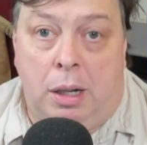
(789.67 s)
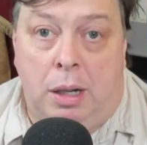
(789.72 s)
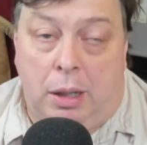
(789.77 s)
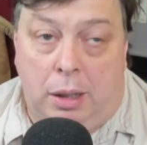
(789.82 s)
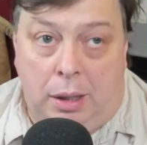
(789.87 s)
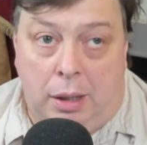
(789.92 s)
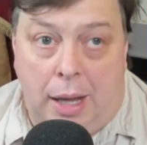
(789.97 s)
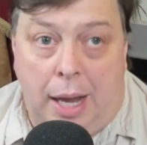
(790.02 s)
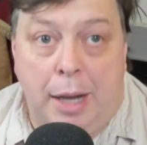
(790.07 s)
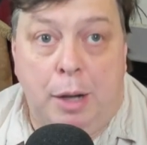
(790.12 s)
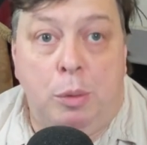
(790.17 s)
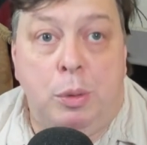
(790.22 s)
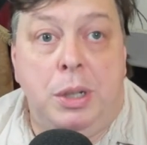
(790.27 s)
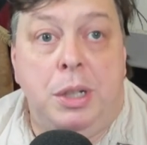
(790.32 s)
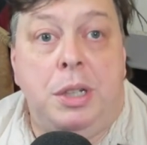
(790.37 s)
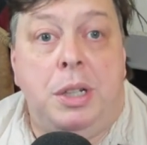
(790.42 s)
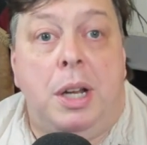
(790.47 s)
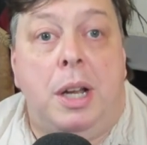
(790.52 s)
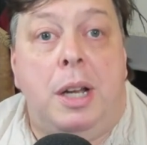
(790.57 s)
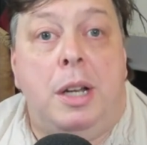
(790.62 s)

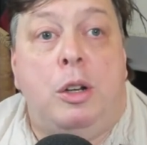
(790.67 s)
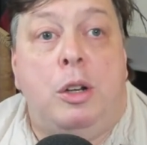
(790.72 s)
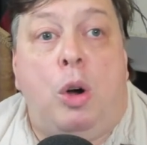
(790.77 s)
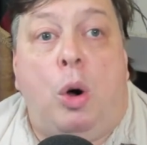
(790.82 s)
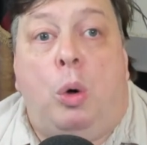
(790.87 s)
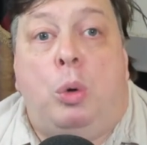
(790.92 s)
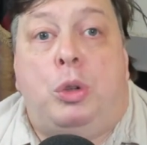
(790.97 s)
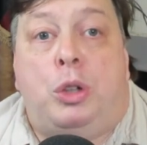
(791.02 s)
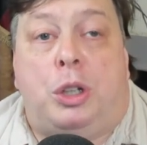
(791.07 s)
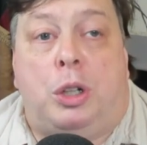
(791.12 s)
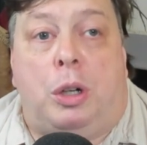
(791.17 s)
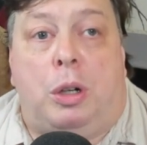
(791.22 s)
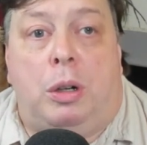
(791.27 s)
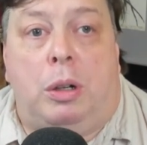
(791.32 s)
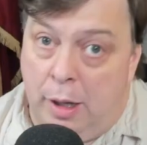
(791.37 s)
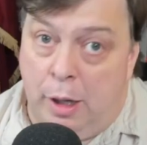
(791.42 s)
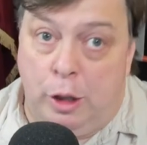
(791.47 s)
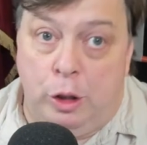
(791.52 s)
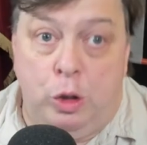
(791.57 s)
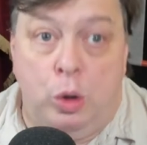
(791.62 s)
Language and culture.
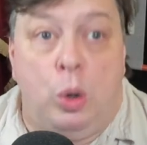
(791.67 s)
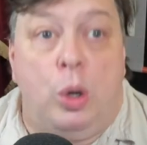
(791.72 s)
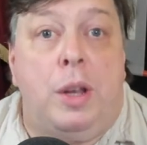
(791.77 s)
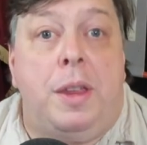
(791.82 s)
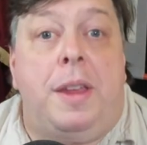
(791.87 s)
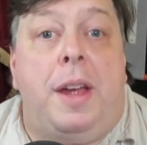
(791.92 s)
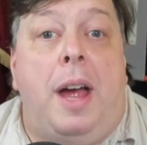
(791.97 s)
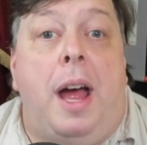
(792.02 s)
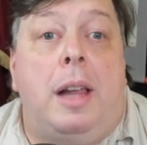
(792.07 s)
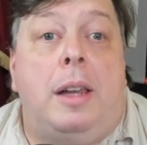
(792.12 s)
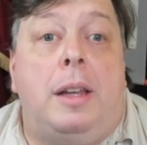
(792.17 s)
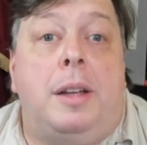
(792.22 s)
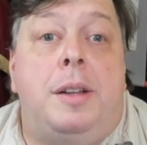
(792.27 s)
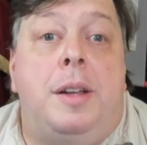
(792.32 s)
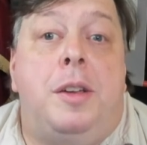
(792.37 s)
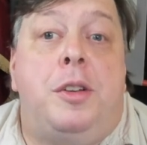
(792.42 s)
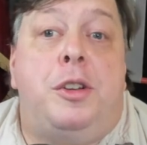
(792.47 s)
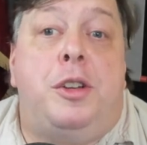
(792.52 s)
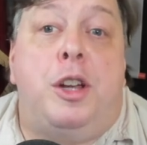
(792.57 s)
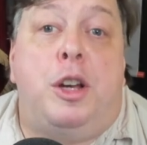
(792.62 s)
During the
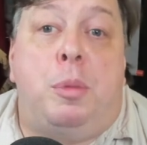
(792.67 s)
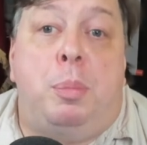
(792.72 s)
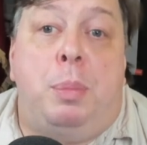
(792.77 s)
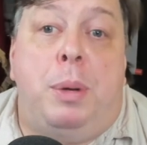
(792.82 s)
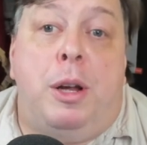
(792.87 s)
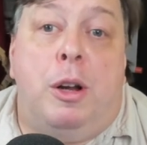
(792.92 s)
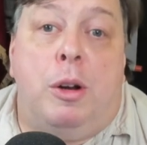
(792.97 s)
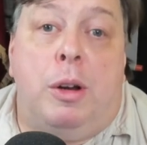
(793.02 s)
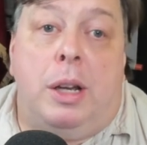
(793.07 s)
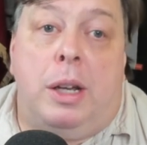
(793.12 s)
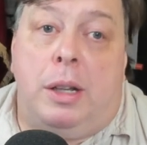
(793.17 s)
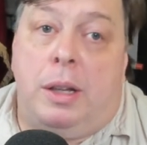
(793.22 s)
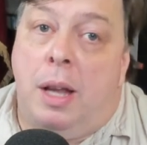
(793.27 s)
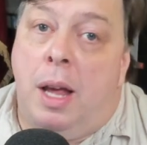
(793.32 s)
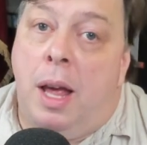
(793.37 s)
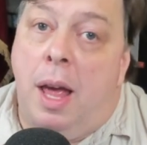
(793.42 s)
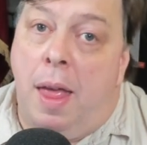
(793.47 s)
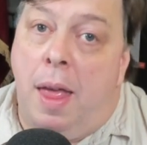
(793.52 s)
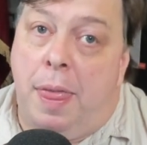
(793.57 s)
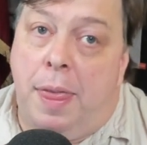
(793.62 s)
Hellenistic period,
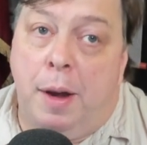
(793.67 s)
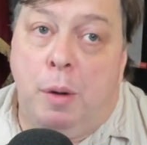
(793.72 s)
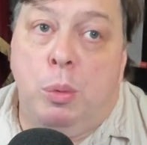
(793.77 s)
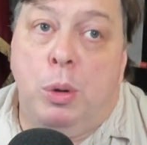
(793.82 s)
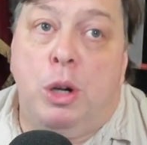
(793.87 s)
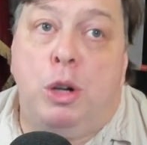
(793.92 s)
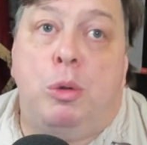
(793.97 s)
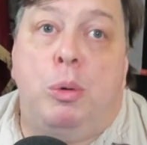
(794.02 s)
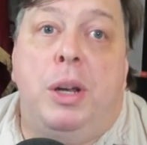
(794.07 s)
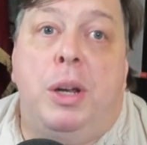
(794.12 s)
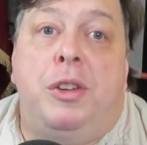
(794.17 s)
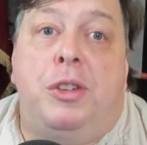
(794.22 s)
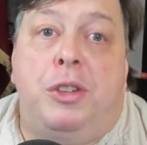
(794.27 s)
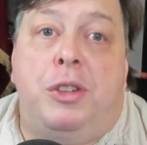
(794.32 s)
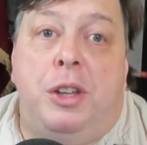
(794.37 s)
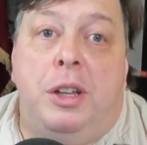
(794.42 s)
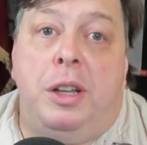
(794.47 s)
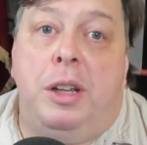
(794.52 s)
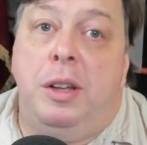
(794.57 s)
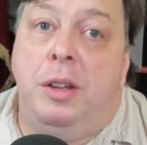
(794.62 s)
there were Greek
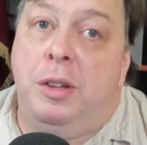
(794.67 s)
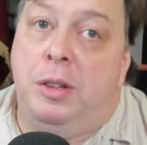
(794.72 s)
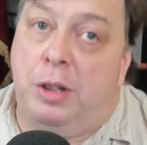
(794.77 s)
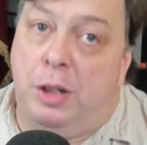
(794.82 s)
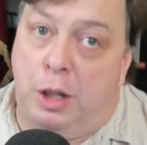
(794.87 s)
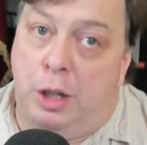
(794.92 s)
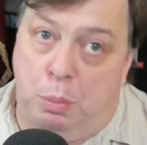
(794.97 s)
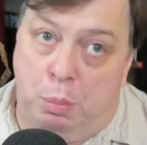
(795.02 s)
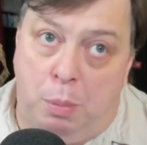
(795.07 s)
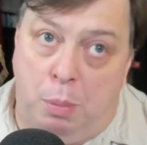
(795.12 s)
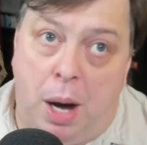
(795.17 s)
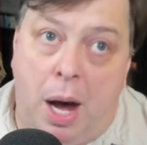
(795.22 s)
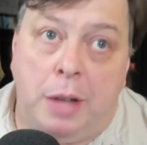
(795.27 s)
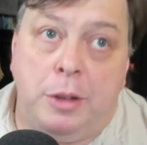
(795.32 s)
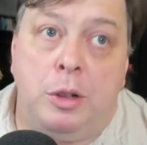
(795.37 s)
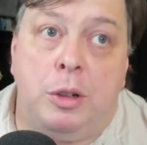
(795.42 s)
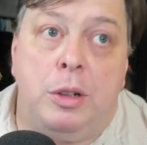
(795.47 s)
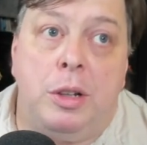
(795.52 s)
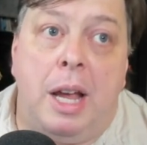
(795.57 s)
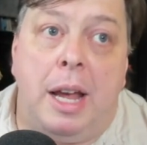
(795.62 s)
cities in
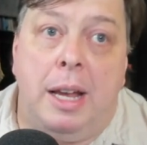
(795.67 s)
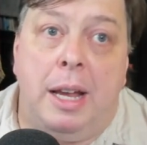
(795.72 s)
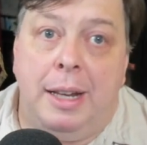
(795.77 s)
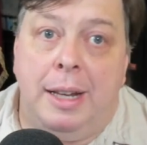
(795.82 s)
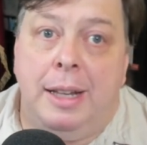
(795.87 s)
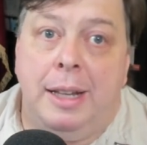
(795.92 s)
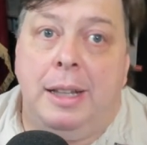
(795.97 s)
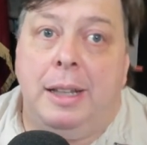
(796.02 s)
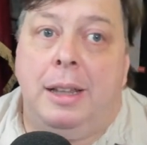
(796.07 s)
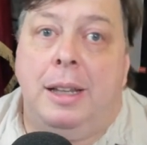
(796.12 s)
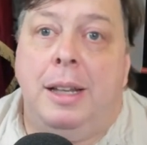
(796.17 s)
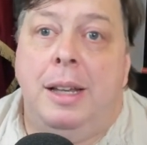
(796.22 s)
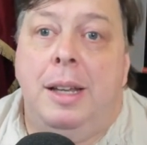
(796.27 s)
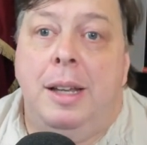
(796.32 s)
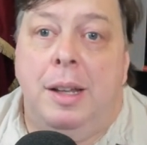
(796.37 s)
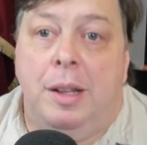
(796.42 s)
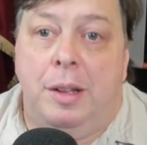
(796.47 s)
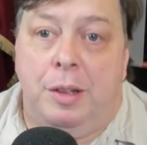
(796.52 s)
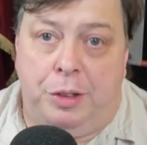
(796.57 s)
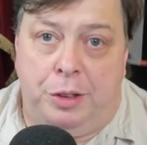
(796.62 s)
modern day
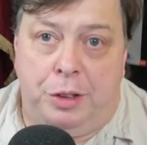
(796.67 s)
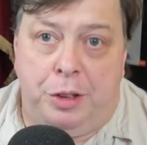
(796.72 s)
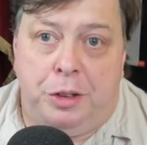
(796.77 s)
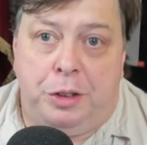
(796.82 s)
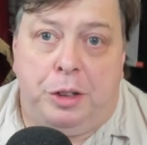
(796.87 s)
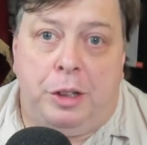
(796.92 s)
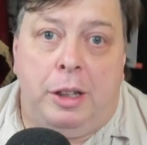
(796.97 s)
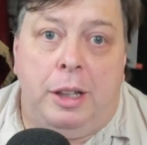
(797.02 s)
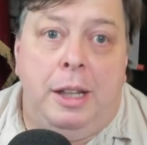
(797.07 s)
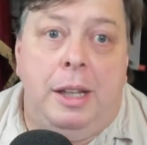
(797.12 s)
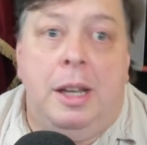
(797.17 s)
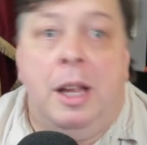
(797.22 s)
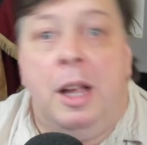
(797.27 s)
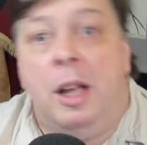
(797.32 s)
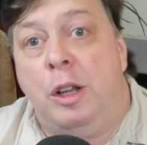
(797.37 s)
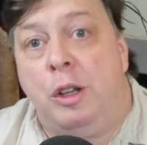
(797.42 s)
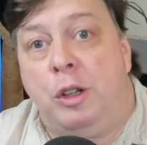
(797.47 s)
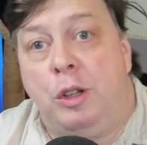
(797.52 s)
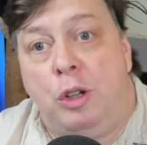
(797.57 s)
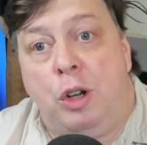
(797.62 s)
Italy, Sicily,
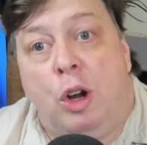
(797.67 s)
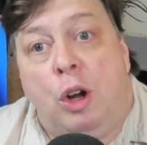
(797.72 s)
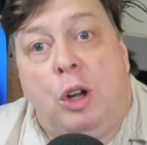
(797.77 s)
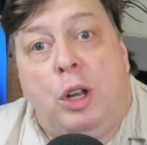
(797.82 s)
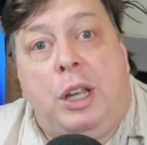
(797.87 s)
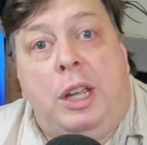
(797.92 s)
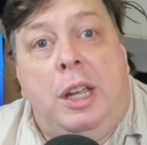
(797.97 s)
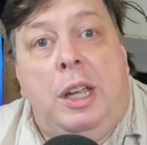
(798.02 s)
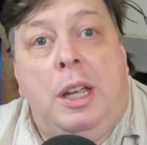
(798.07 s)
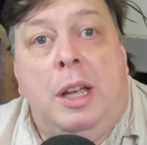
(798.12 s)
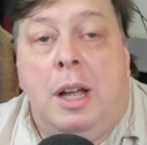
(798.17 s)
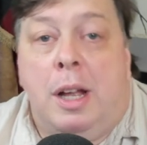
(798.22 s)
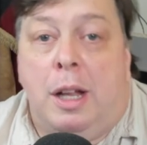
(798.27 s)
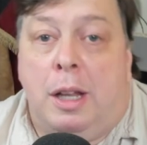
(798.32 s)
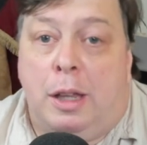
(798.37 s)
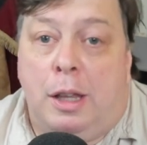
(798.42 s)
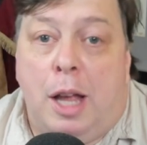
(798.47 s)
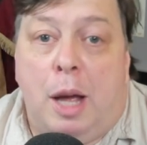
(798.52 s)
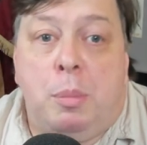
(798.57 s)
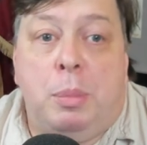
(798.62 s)
Turkey,
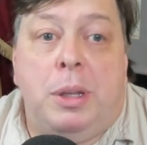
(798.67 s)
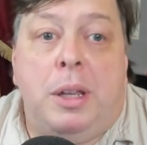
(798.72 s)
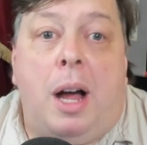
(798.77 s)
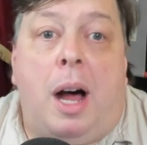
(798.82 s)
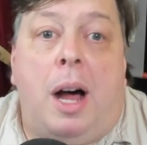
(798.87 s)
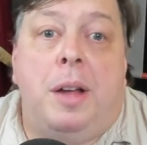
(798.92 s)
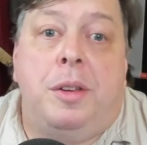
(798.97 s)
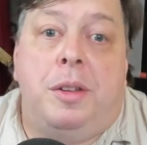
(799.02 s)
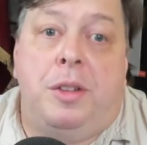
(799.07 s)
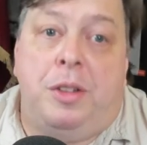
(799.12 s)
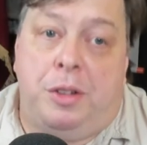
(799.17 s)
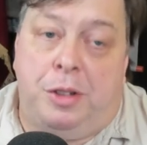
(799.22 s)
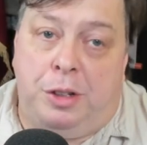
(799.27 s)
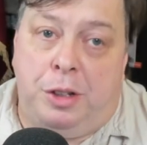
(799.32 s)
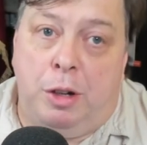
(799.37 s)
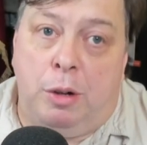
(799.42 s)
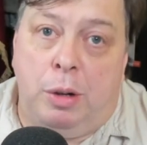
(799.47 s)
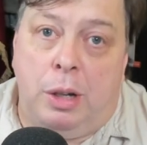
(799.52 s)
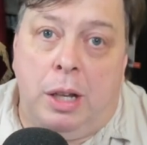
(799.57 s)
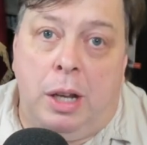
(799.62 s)
Lebanon,
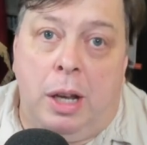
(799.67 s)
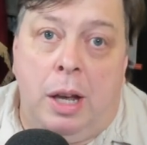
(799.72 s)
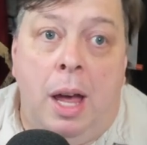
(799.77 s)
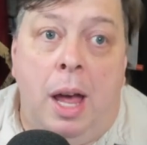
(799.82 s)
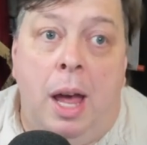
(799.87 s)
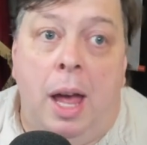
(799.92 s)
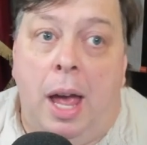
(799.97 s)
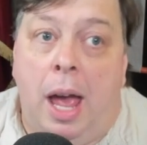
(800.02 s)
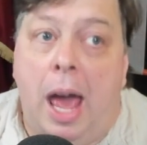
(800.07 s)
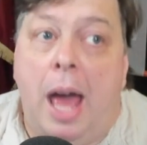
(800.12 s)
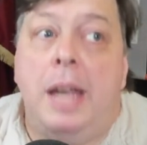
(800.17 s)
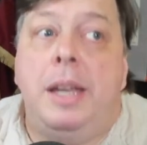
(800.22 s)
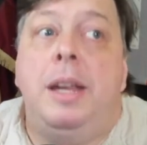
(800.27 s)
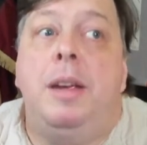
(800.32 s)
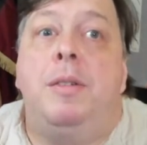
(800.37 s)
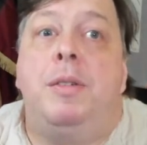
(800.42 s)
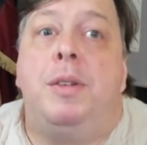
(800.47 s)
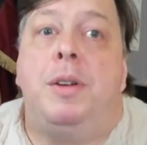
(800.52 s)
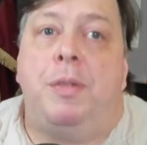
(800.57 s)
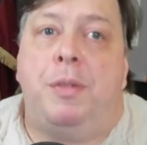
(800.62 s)
Syria, and
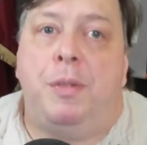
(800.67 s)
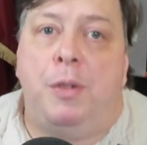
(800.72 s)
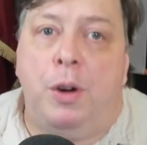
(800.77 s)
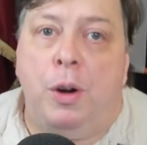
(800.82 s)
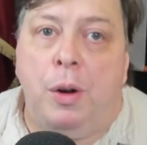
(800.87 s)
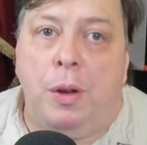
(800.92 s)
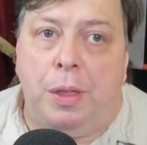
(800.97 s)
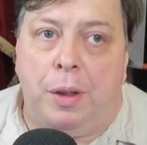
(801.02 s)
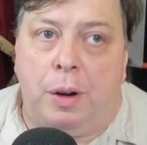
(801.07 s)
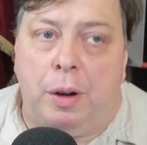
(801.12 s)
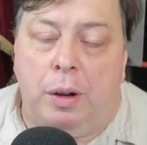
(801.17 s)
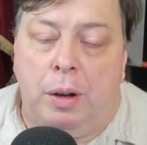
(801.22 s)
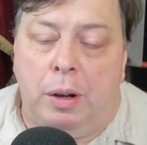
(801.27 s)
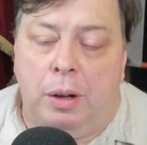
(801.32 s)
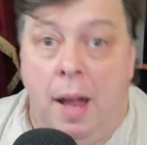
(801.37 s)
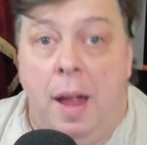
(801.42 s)
even further.